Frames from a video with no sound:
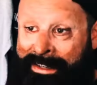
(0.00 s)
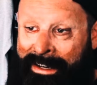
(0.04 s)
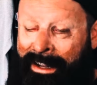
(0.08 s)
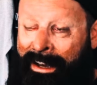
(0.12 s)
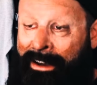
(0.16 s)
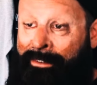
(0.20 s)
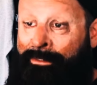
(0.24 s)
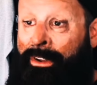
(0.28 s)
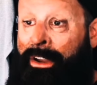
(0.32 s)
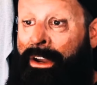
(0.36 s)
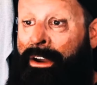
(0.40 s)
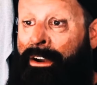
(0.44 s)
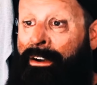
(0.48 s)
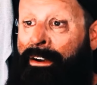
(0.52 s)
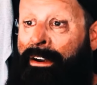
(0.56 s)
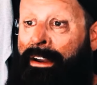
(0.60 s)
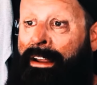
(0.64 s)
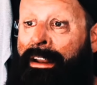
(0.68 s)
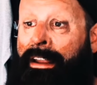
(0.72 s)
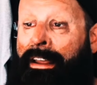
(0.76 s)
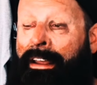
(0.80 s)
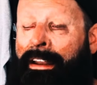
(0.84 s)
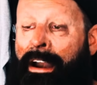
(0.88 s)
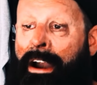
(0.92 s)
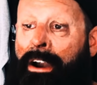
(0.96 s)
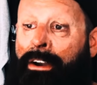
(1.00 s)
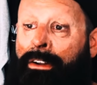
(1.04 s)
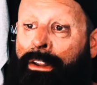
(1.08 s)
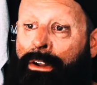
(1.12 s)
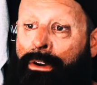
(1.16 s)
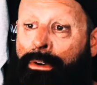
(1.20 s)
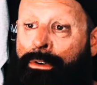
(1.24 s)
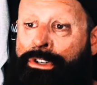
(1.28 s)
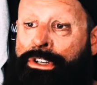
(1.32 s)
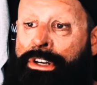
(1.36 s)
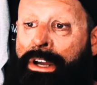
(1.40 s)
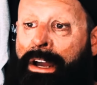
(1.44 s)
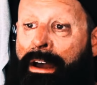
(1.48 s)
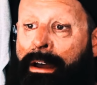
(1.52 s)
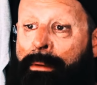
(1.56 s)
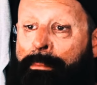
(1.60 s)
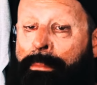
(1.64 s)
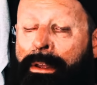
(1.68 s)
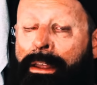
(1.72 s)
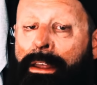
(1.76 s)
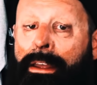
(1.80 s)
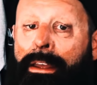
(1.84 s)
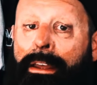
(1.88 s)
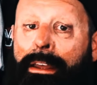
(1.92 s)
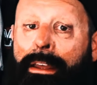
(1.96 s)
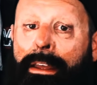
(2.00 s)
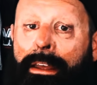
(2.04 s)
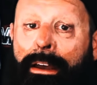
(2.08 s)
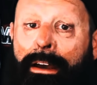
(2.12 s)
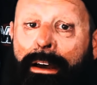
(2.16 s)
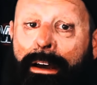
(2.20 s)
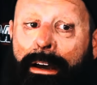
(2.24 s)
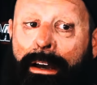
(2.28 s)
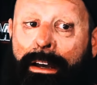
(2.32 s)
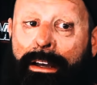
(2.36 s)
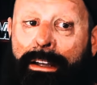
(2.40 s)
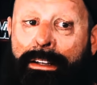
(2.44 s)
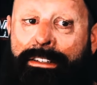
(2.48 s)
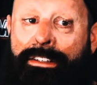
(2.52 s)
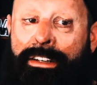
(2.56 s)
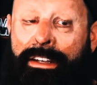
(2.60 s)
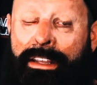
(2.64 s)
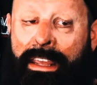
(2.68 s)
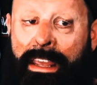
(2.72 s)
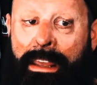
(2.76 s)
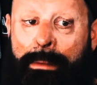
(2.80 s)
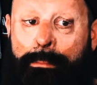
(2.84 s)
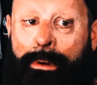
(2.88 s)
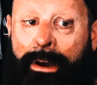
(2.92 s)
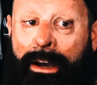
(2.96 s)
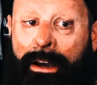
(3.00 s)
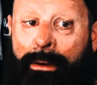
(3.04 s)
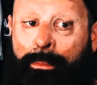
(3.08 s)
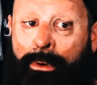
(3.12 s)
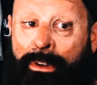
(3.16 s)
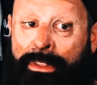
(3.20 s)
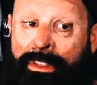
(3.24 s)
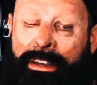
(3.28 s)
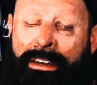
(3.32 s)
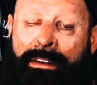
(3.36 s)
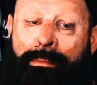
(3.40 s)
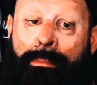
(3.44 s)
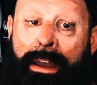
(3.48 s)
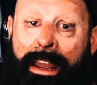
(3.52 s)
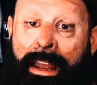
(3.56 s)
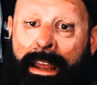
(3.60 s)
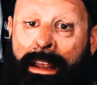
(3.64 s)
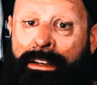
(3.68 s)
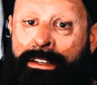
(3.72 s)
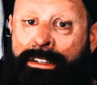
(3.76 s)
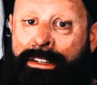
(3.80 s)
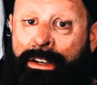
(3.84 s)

enough here in our little shop to keep up with the demand.